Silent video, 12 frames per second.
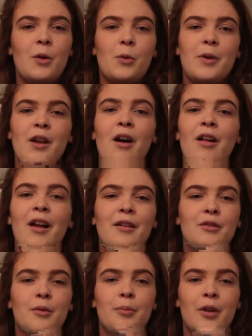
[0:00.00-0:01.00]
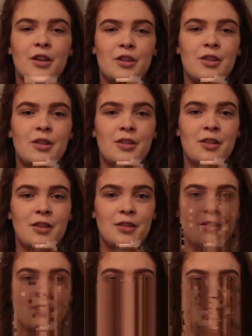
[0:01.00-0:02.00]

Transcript: We all have our prejudices.